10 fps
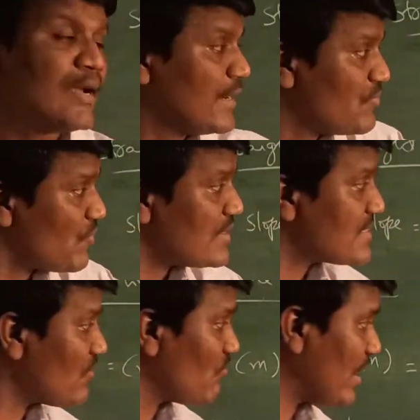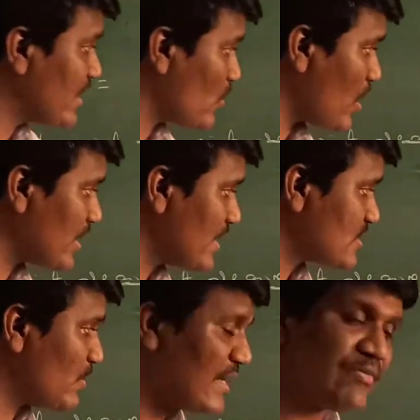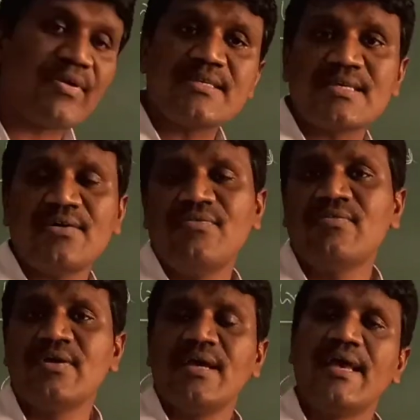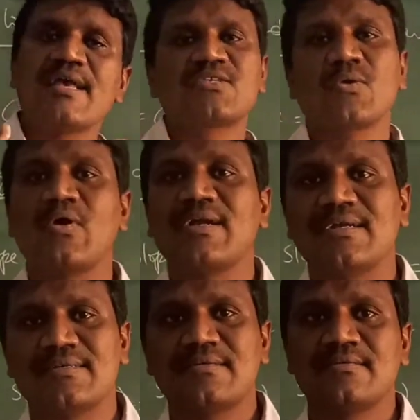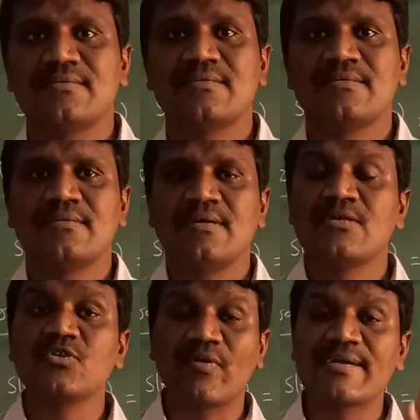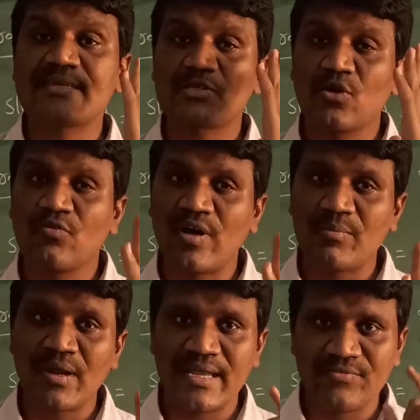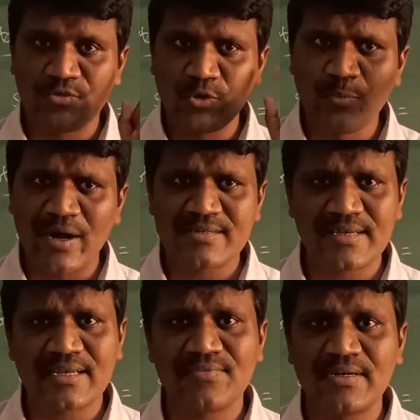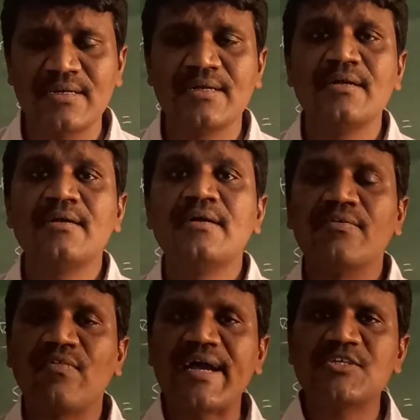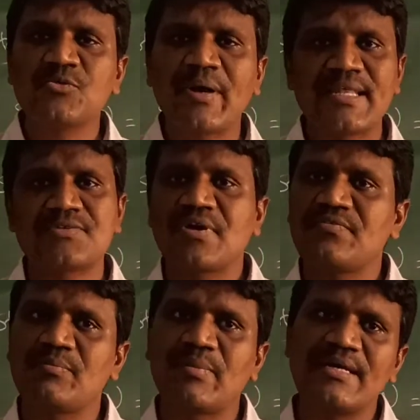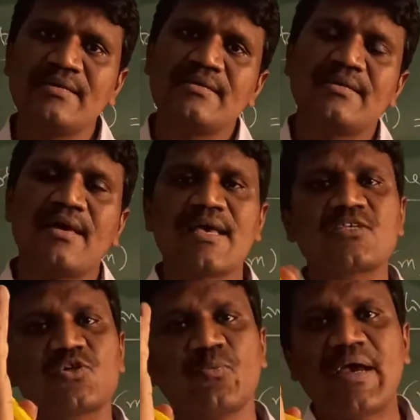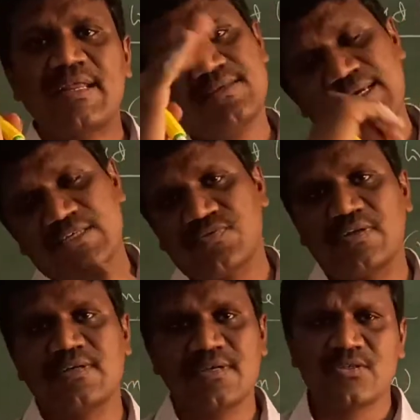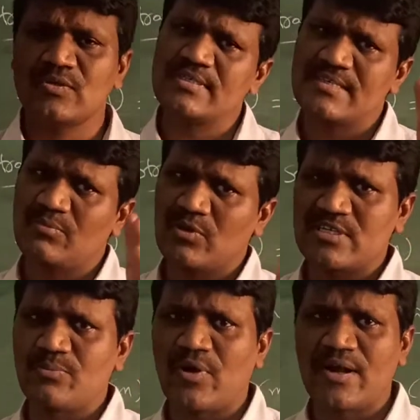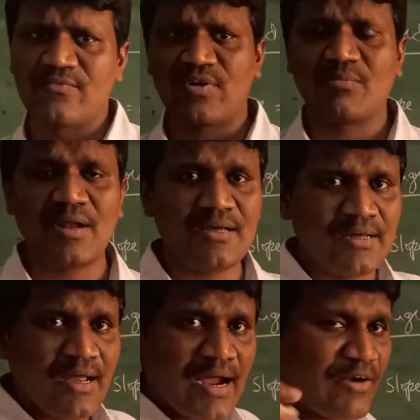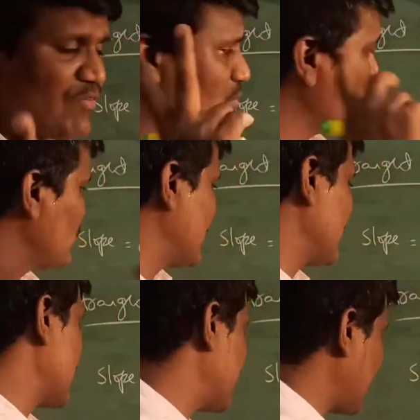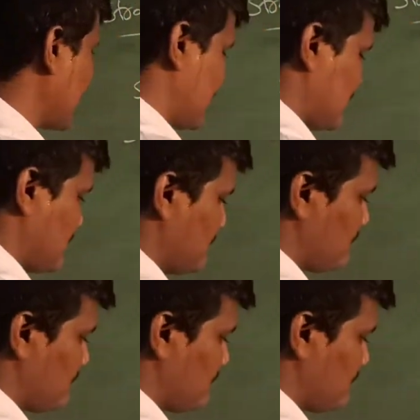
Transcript: Difference of y coordinates by difference of x coordinates. So what is the slope formula? If 2 points are given, y2 minus y1 by x2 minus x1. So this is the most important formula. And one more thing, second,